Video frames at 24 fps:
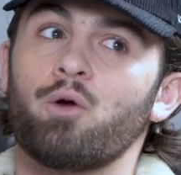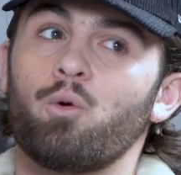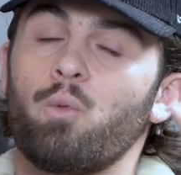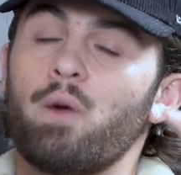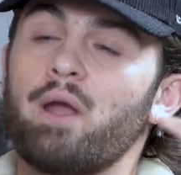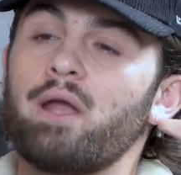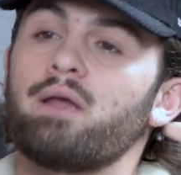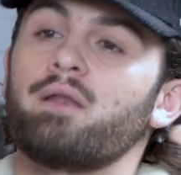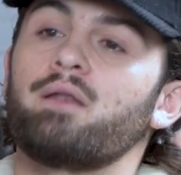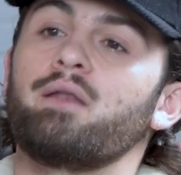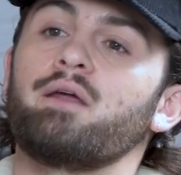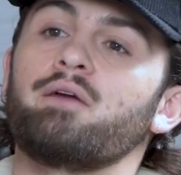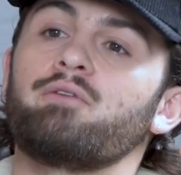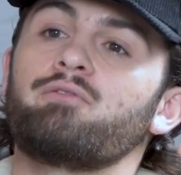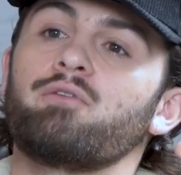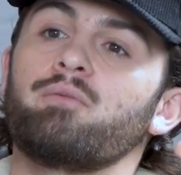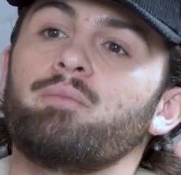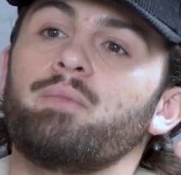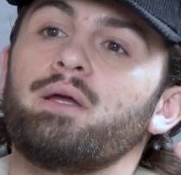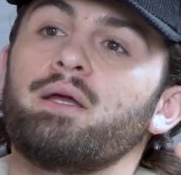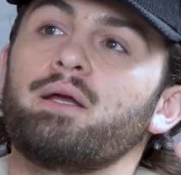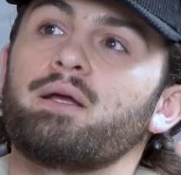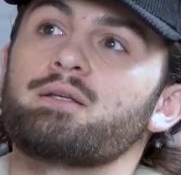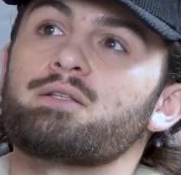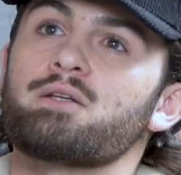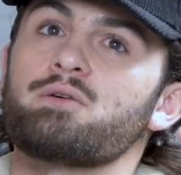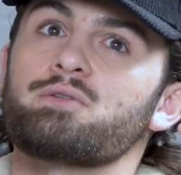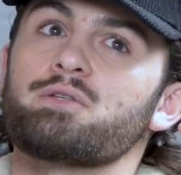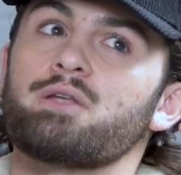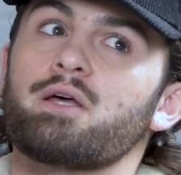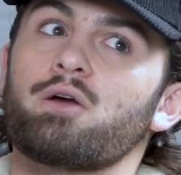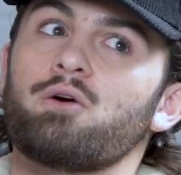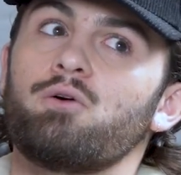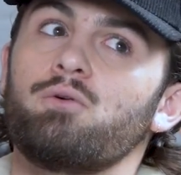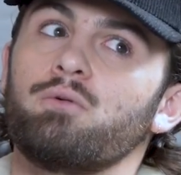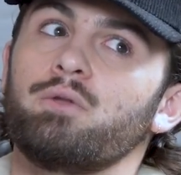awakening for me because I was
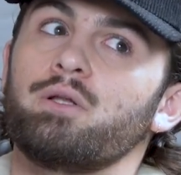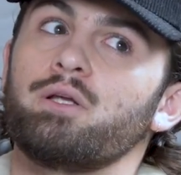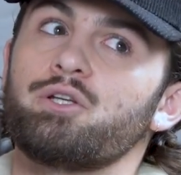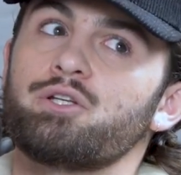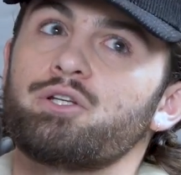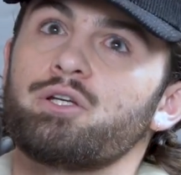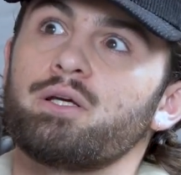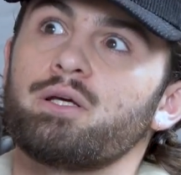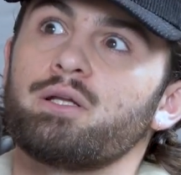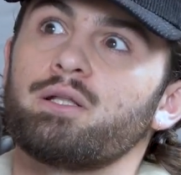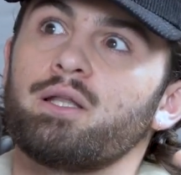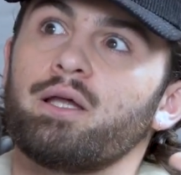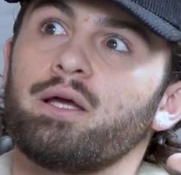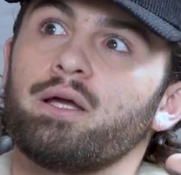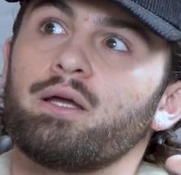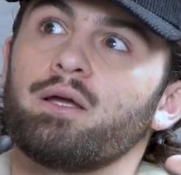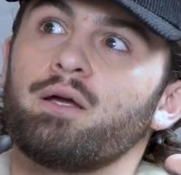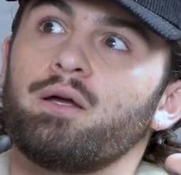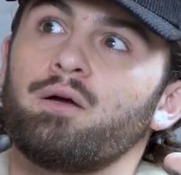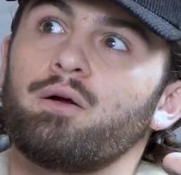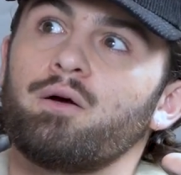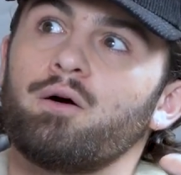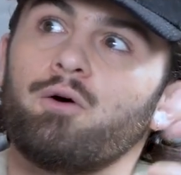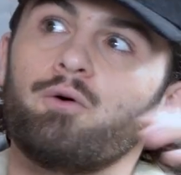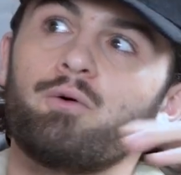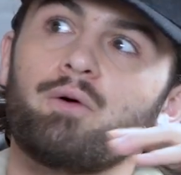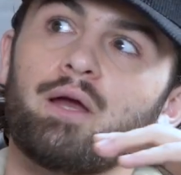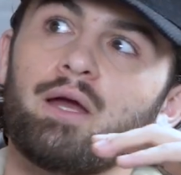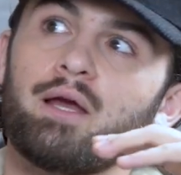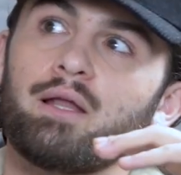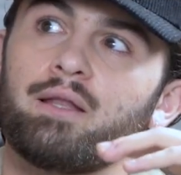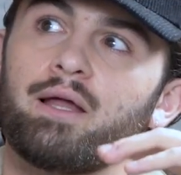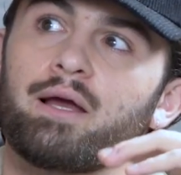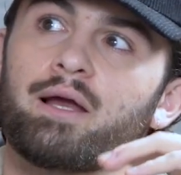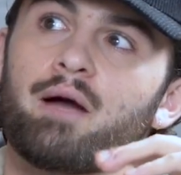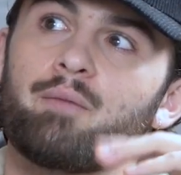like, "Holy shit," like,
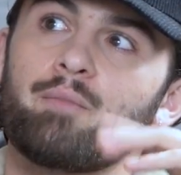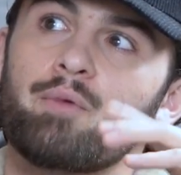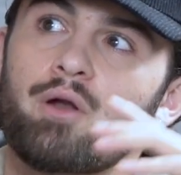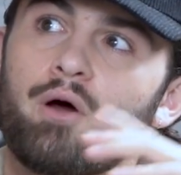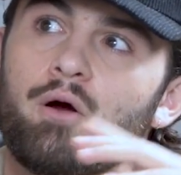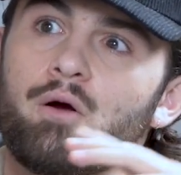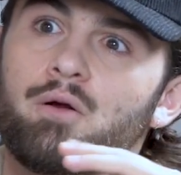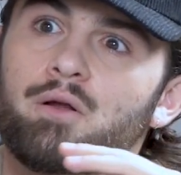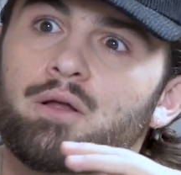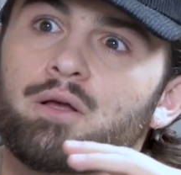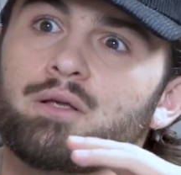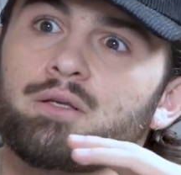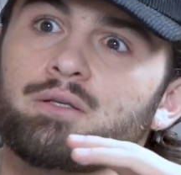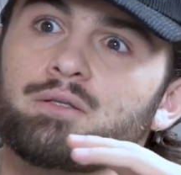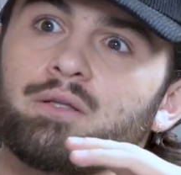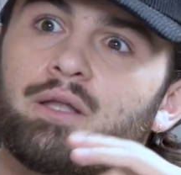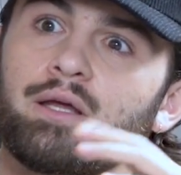"Okay, like, I'm an artist."